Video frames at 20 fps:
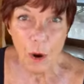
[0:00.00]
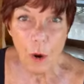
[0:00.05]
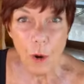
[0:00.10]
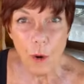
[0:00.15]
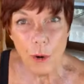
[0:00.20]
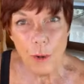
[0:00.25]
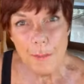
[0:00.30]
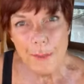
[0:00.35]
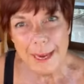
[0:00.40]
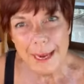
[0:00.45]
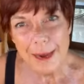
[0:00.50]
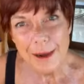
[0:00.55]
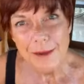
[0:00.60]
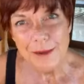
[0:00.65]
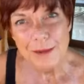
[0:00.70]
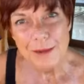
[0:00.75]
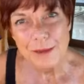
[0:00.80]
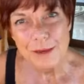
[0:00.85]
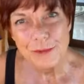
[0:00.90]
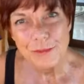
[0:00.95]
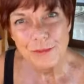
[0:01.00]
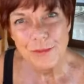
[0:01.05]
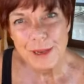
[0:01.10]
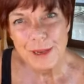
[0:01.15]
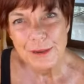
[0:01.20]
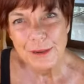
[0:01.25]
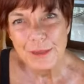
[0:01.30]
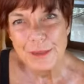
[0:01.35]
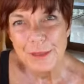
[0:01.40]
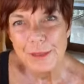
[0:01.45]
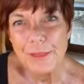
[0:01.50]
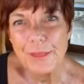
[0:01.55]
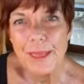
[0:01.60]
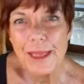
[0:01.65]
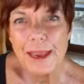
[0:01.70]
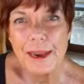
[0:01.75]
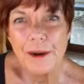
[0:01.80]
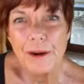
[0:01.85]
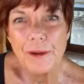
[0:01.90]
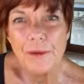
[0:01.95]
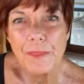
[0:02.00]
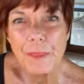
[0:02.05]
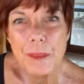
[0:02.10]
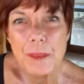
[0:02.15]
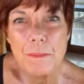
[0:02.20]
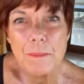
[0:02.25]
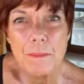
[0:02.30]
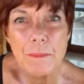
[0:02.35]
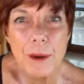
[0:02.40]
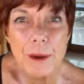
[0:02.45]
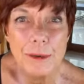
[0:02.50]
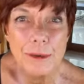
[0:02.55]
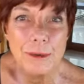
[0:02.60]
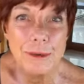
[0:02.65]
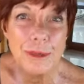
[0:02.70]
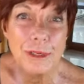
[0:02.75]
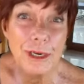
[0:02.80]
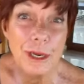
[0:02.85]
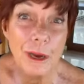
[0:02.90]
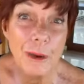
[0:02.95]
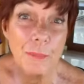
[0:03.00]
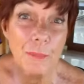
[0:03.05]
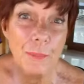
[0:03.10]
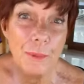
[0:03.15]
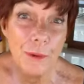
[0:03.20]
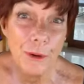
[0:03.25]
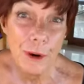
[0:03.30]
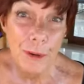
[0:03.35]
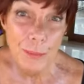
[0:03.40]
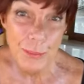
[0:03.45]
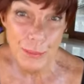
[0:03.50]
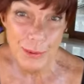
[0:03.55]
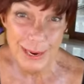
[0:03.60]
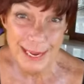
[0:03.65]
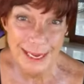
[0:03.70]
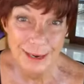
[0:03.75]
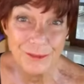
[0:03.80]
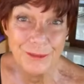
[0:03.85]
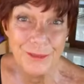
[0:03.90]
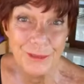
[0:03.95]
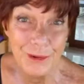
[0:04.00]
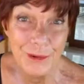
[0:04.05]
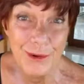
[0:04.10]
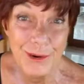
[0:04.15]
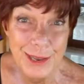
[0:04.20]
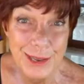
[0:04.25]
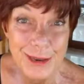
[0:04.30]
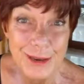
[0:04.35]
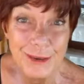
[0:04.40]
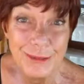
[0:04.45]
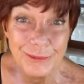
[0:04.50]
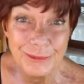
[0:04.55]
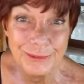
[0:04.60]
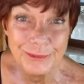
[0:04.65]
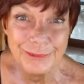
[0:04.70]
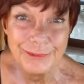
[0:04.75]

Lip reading: or because you feel that they are the most appropriate for you?